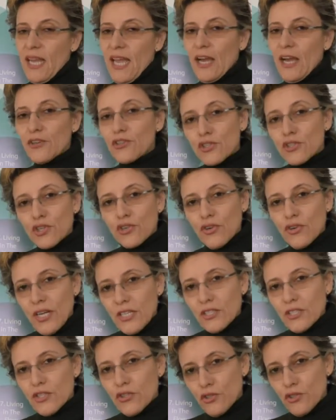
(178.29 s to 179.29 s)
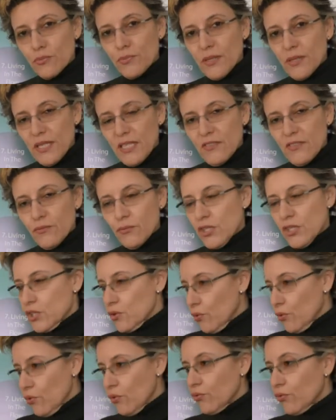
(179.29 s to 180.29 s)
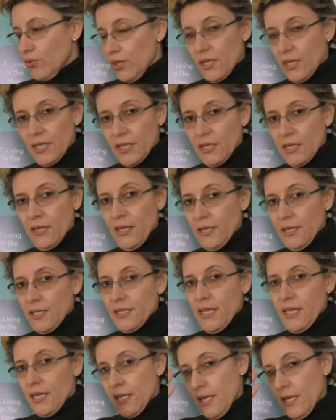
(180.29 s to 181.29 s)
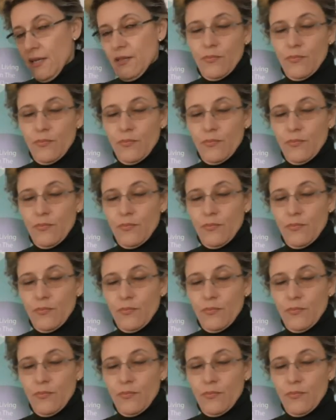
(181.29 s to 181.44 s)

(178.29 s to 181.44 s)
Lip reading: how you create a new belief, which is all really understanding how